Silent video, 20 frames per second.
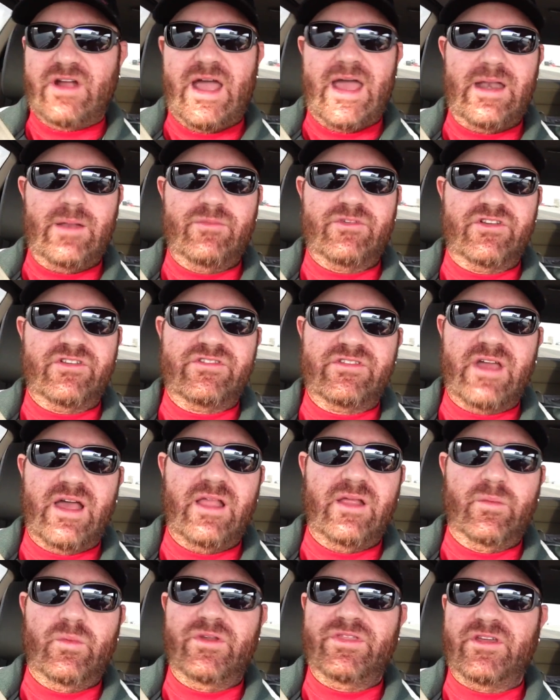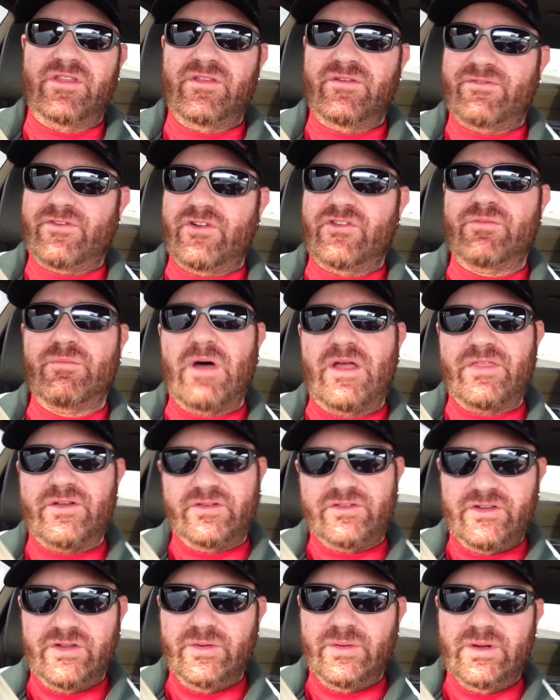items are selling within the first month
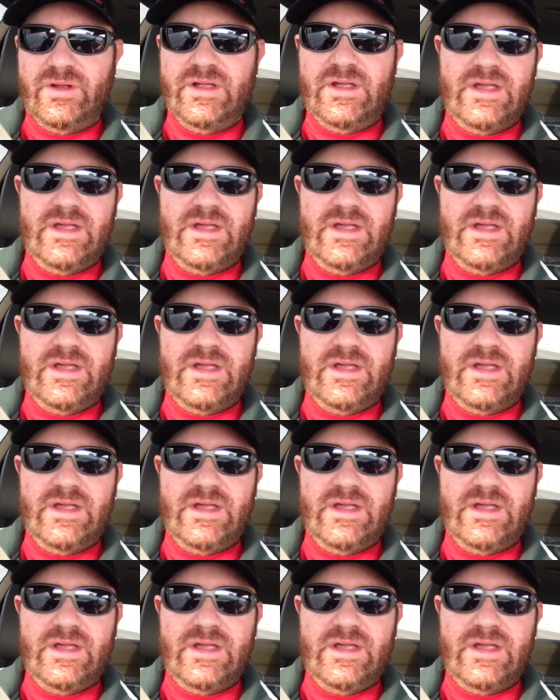or two.